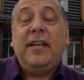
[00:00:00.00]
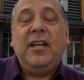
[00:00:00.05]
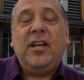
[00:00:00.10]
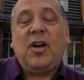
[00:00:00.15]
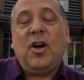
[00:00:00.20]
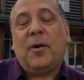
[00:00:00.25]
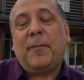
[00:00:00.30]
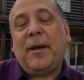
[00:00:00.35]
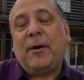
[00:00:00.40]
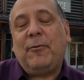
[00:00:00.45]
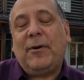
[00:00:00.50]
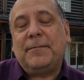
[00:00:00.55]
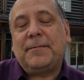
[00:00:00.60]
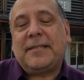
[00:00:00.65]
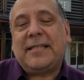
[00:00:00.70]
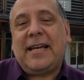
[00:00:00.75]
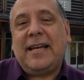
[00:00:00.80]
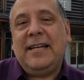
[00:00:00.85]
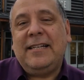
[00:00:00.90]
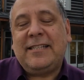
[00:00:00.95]
You can go to my
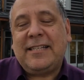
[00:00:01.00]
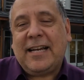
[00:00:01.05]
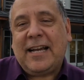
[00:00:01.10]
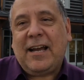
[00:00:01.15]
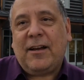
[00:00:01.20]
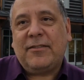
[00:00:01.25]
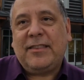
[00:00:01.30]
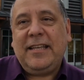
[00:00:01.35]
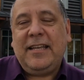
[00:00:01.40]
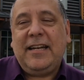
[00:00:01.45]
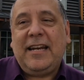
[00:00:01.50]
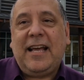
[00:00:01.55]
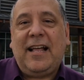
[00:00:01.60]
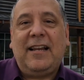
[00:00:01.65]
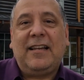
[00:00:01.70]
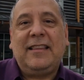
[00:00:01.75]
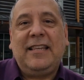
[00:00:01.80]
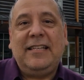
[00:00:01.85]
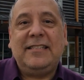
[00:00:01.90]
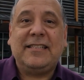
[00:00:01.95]
website and check out
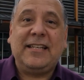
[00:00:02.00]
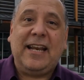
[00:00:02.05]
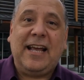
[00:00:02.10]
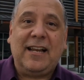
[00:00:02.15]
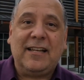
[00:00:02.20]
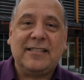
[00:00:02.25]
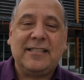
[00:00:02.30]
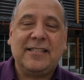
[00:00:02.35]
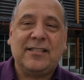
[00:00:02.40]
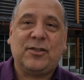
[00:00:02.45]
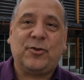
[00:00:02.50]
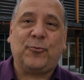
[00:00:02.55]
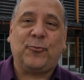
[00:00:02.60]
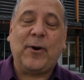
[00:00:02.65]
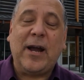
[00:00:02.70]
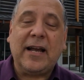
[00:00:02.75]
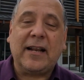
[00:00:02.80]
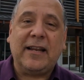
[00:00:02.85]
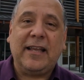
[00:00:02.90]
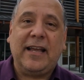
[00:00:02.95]
these analysis
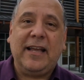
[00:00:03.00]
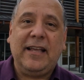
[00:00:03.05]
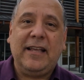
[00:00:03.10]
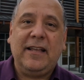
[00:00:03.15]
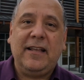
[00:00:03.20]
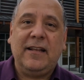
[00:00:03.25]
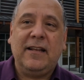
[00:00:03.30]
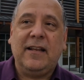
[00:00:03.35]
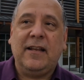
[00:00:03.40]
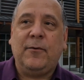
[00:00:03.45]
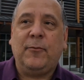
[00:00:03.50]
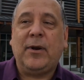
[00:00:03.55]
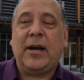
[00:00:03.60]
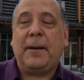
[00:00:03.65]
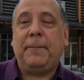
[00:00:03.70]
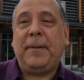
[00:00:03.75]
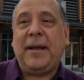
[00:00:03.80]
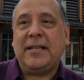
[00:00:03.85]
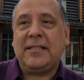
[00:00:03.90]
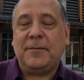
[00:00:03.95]
directly,
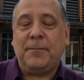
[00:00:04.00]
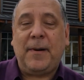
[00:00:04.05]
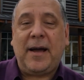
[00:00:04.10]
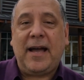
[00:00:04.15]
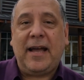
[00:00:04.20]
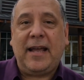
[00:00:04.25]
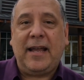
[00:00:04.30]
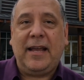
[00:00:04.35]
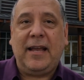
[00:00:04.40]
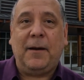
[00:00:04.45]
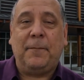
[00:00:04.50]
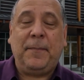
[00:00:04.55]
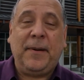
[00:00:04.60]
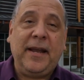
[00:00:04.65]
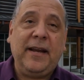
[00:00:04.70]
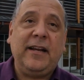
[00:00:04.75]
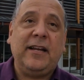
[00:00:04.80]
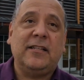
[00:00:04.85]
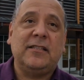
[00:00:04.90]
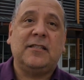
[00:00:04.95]
what I base my
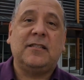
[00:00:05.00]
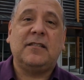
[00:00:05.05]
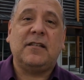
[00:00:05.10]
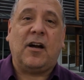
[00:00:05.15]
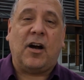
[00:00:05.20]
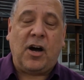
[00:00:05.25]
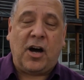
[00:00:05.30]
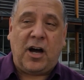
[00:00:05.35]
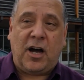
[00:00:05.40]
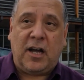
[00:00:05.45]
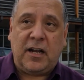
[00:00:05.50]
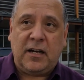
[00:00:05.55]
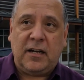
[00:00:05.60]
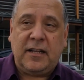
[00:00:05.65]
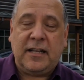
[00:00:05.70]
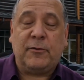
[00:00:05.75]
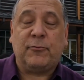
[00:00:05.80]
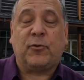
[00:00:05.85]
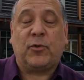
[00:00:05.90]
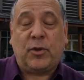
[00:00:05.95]
opinions
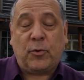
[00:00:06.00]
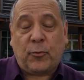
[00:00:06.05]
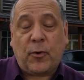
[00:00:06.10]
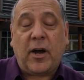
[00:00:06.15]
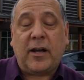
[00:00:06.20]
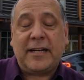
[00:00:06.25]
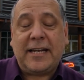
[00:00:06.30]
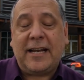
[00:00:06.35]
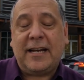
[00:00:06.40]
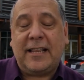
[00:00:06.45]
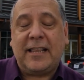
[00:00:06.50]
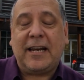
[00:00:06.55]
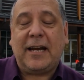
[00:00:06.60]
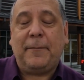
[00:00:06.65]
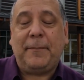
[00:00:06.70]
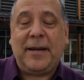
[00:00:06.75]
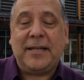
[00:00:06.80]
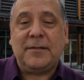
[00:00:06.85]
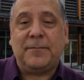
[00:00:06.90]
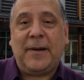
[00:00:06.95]
on, the raw data that
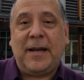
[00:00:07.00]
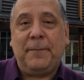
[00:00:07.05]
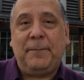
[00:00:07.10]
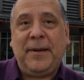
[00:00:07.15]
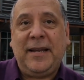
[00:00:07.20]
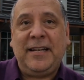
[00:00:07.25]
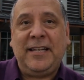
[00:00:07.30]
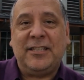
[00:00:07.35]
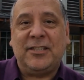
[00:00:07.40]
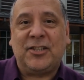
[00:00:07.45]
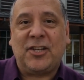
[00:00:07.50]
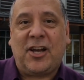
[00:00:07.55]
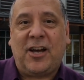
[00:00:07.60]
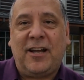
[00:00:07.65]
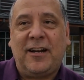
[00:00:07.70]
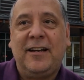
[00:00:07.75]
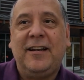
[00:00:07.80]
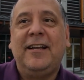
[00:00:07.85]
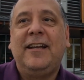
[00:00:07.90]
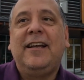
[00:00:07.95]
I base my opinions
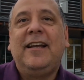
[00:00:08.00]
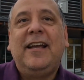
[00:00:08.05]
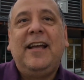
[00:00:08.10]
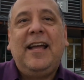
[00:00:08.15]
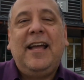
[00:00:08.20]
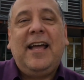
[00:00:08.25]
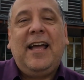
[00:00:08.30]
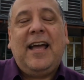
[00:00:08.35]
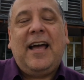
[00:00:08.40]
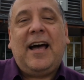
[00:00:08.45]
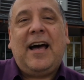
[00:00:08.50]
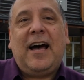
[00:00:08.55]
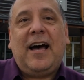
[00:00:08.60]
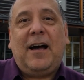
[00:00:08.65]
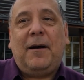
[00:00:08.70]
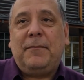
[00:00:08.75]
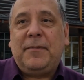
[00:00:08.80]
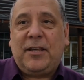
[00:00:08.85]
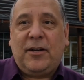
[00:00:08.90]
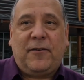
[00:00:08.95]
on.
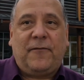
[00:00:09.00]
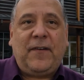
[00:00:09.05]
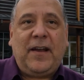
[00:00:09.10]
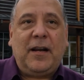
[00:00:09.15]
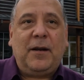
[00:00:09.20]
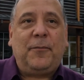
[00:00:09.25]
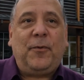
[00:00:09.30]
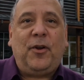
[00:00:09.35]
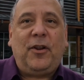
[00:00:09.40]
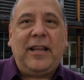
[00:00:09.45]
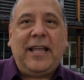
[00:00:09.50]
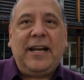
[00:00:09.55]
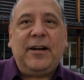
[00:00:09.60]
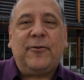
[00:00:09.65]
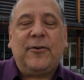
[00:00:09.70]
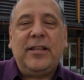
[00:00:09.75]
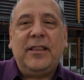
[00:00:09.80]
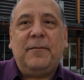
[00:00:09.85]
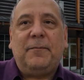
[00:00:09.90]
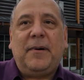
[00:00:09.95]
They're available
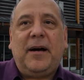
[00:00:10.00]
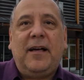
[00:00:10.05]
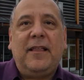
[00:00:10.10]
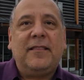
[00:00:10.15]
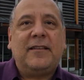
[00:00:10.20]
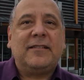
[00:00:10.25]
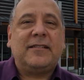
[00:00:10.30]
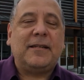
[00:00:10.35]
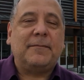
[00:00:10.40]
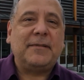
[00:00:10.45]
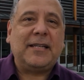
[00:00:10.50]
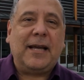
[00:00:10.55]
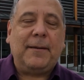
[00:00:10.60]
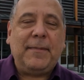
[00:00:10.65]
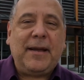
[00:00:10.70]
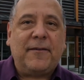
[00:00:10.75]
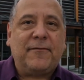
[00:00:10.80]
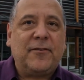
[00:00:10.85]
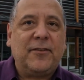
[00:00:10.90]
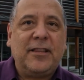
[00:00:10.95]
later in the month,
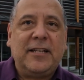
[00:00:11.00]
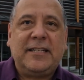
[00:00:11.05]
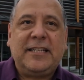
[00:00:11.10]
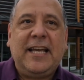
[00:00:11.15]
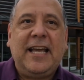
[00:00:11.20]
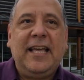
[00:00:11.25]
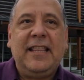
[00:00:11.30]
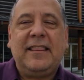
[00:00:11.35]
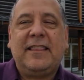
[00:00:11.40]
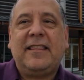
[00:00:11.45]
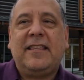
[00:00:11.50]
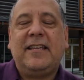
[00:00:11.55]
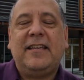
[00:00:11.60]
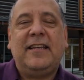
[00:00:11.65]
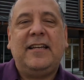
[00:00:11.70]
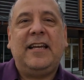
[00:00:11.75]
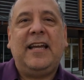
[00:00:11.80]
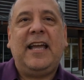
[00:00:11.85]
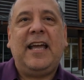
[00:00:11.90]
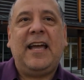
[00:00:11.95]
sometime after the 10th,
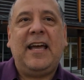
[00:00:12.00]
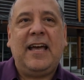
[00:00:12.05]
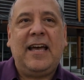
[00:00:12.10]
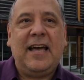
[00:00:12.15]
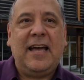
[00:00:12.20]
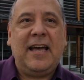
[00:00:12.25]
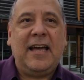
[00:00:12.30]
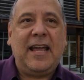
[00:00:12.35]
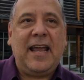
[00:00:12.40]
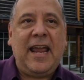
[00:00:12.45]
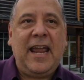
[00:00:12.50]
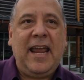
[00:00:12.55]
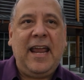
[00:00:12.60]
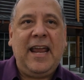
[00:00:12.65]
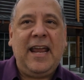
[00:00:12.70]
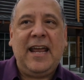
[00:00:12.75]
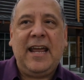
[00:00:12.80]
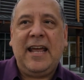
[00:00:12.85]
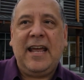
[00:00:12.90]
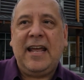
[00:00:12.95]

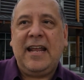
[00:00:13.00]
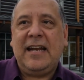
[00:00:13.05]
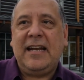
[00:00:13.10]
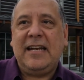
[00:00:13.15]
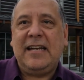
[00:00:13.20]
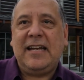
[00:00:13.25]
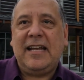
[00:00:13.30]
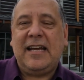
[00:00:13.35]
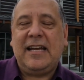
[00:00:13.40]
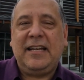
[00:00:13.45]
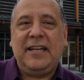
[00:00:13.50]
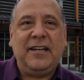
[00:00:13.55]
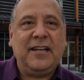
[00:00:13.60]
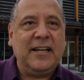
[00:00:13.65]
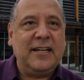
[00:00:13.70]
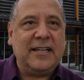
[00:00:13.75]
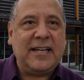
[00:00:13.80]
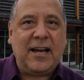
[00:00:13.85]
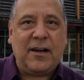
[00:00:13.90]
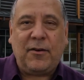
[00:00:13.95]
and you
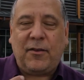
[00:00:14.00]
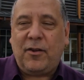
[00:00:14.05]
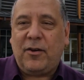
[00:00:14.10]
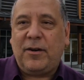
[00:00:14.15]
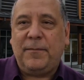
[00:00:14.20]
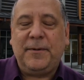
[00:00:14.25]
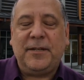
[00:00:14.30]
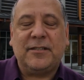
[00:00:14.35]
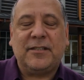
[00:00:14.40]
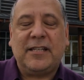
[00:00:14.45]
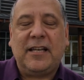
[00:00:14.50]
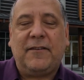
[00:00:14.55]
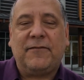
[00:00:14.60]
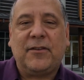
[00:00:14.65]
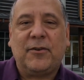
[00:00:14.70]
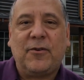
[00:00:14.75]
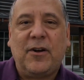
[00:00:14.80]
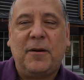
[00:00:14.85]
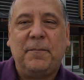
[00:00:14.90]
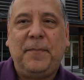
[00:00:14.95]
can download them
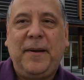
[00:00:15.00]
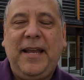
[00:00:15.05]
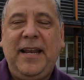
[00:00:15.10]
yourself. They're on